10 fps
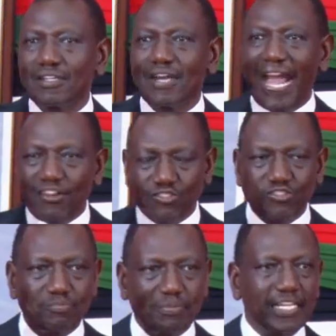I
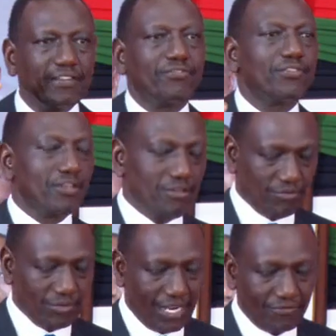also believe
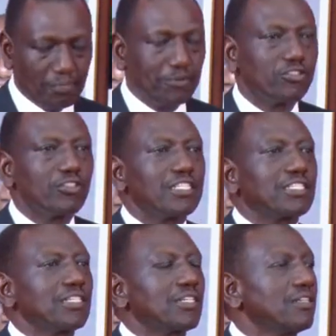we have opportunity